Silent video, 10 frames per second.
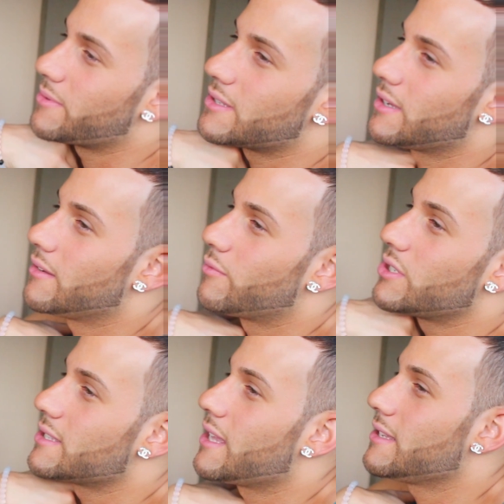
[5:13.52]
obviously, his sleeve,
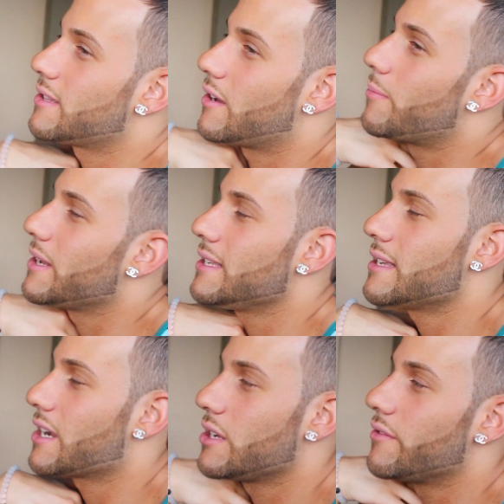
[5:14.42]
which is nice though. But he's
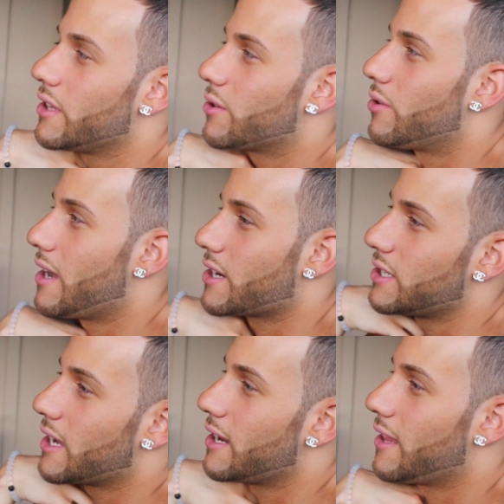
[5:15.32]
actually really cool. I
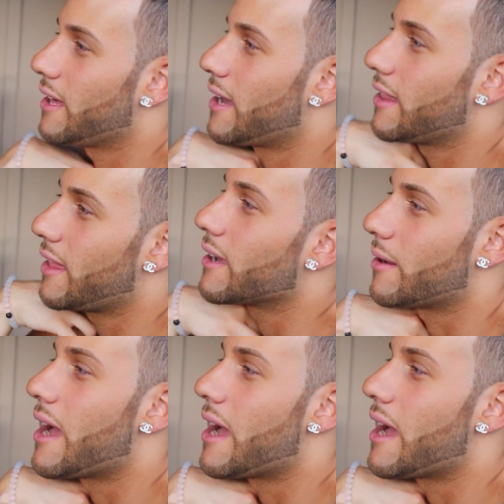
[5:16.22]
actually, kind of. No, he's I a like, great.